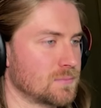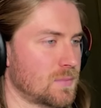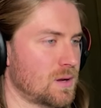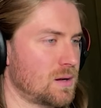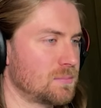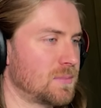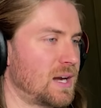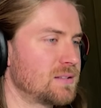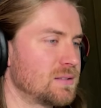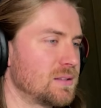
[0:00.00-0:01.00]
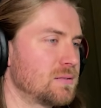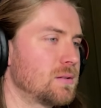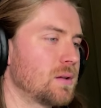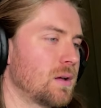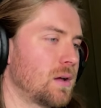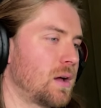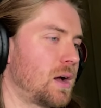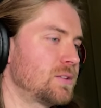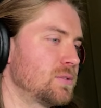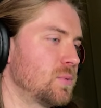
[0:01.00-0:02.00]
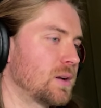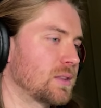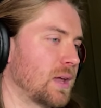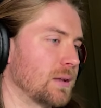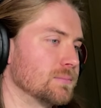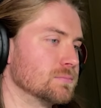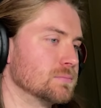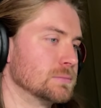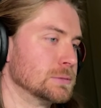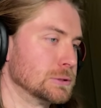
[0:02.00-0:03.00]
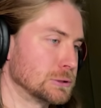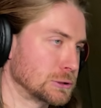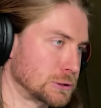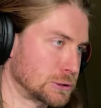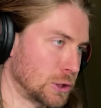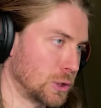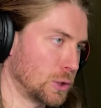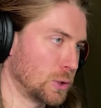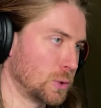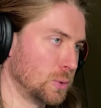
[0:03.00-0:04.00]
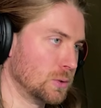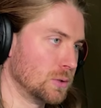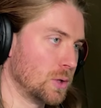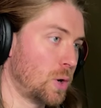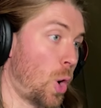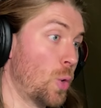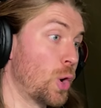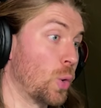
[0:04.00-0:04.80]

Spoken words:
I do want that. Go! Oh no.